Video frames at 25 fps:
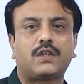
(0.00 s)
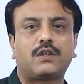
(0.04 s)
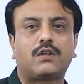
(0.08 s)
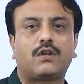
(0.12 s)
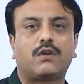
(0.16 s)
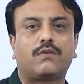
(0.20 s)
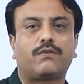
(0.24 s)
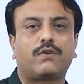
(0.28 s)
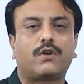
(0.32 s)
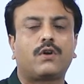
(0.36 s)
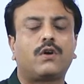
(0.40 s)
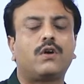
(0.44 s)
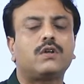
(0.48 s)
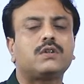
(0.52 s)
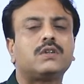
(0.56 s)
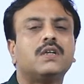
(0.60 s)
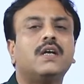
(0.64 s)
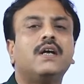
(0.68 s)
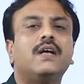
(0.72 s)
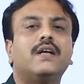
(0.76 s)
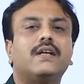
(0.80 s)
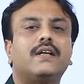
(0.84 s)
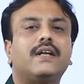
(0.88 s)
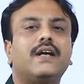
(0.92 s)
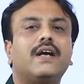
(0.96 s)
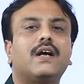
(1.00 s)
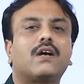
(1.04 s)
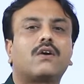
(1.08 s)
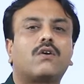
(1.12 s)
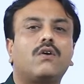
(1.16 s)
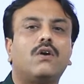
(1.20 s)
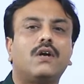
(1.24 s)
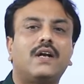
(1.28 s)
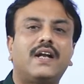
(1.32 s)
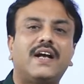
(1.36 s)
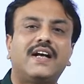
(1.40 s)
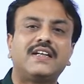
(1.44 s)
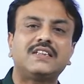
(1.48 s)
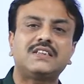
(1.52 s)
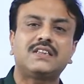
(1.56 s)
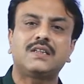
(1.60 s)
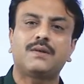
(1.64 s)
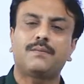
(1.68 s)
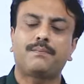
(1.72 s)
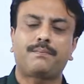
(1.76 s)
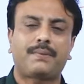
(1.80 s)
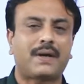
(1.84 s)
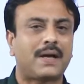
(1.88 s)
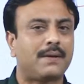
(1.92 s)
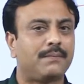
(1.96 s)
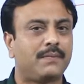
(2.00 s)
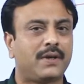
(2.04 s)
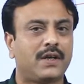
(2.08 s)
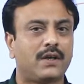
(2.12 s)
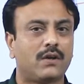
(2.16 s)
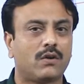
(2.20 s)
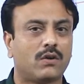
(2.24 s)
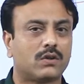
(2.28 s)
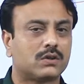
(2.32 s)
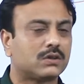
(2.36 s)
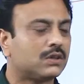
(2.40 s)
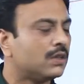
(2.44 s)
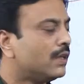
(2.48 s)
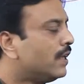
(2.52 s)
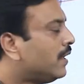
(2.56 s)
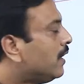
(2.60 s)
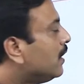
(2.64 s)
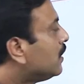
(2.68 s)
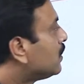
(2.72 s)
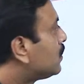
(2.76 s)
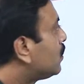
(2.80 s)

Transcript: of rocks, they are called as primary rocks. So